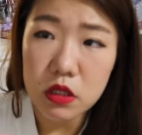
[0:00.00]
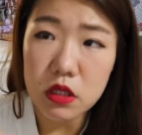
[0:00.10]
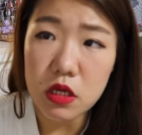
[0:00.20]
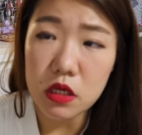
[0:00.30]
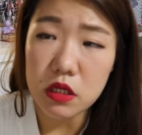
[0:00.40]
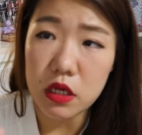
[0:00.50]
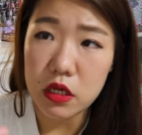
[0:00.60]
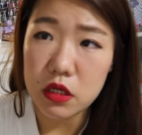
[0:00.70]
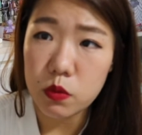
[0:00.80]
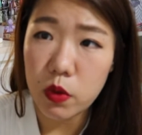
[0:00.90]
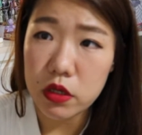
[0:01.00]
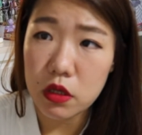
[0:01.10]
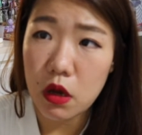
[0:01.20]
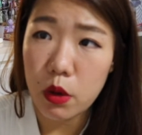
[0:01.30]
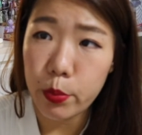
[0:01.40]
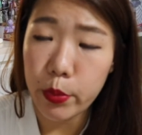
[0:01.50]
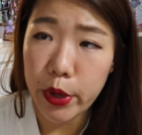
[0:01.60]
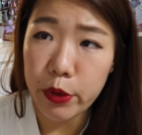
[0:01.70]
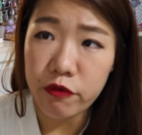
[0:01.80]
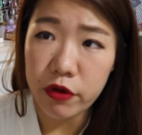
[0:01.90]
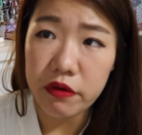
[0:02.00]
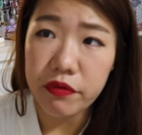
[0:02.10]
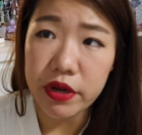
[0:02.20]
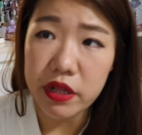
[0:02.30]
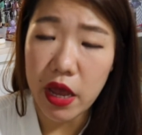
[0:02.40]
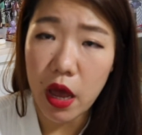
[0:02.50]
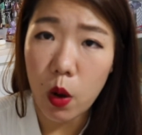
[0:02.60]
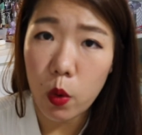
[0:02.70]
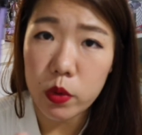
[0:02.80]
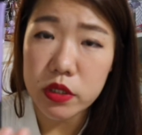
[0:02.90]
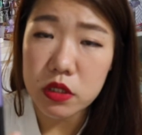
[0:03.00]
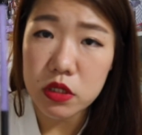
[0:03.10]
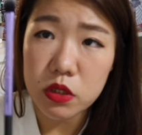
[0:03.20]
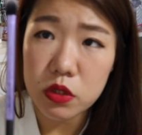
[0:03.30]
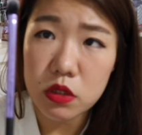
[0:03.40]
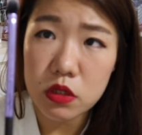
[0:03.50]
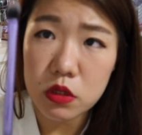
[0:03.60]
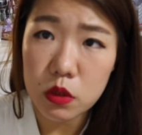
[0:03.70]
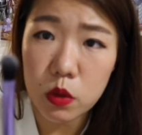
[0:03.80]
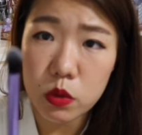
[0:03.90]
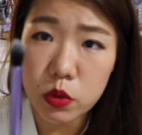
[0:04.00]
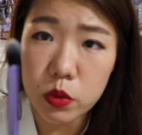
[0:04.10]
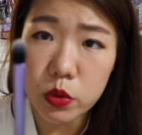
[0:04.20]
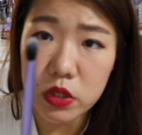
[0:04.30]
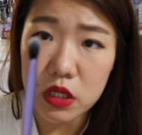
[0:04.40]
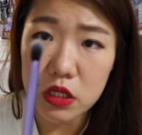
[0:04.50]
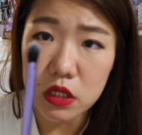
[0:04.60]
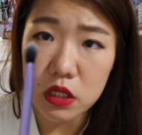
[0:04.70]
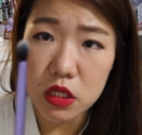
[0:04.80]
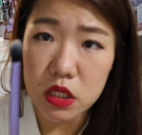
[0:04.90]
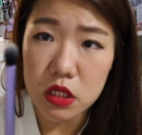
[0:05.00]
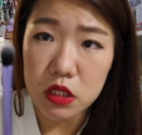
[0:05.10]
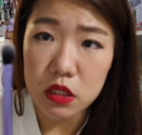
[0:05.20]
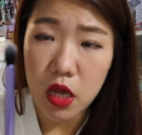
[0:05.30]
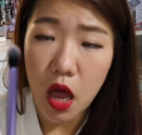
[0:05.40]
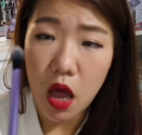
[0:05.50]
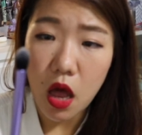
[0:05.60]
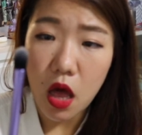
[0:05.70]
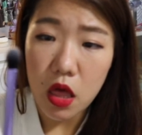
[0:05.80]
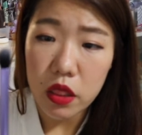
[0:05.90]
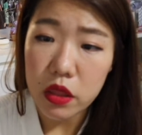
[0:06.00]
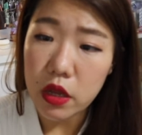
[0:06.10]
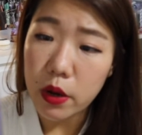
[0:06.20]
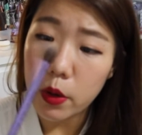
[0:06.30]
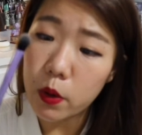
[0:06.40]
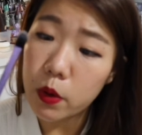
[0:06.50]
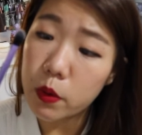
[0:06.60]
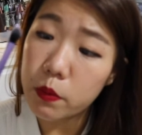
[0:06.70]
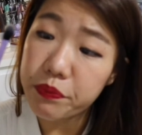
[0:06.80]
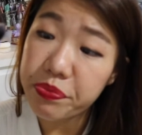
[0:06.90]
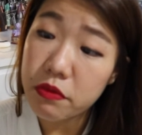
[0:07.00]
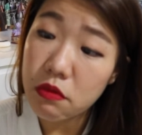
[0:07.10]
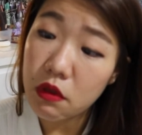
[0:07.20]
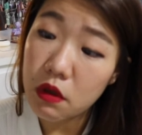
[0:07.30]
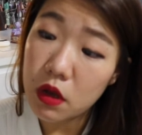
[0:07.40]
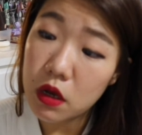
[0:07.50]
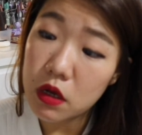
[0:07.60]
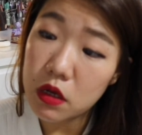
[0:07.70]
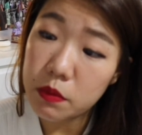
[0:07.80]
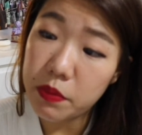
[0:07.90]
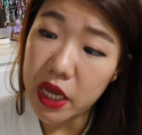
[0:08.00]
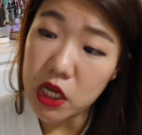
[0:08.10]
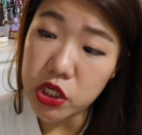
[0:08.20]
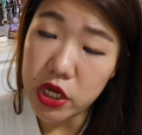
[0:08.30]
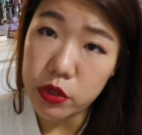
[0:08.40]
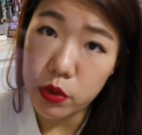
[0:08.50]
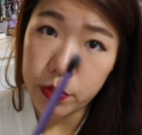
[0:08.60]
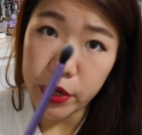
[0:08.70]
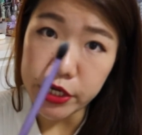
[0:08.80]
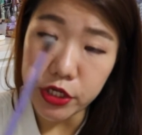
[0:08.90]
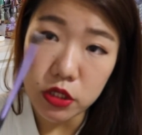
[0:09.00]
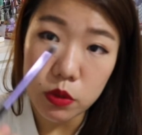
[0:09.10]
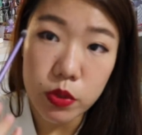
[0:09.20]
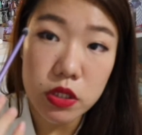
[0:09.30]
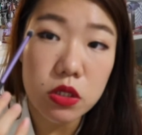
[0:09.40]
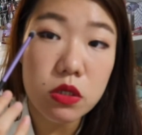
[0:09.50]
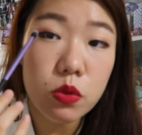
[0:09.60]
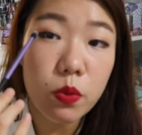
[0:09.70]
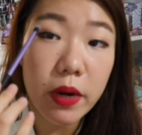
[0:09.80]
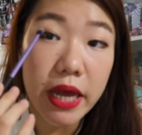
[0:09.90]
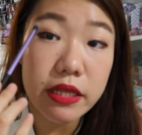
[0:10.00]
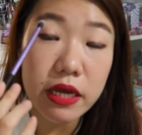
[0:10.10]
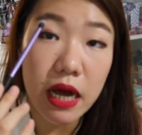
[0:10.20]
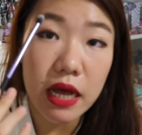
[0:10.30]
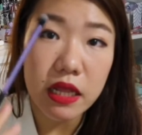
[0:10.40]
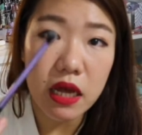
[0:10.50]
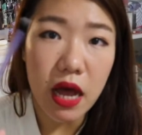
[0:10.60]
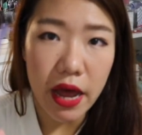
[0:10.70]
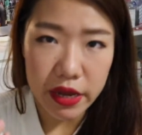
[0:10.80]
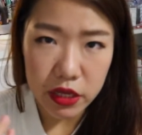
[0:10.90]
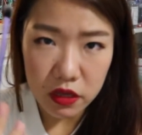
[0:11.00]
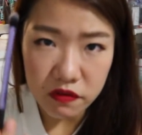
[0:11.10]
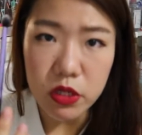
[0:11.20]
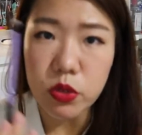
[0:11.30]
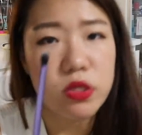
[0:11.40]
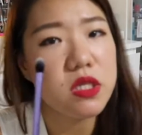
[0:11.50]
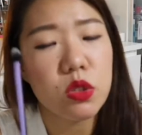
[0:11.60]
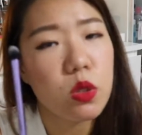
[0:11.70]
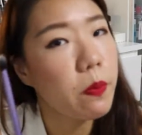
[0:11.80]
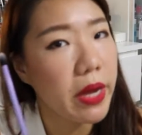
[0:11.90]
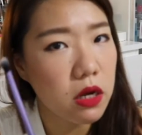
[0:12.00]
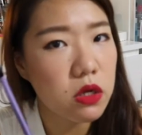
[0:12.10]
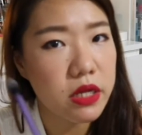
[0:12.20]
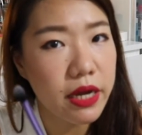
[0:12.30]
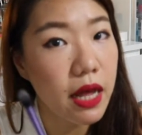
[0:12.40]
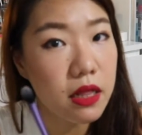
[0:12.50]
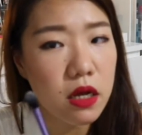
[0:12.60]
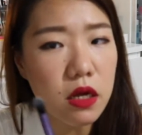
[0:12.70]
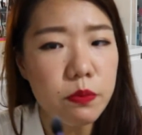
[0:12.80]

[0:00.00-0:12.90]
This is one of my favorite that I always go to. This is the base shadow brush, which you blend the color. I even use it to pack on the color.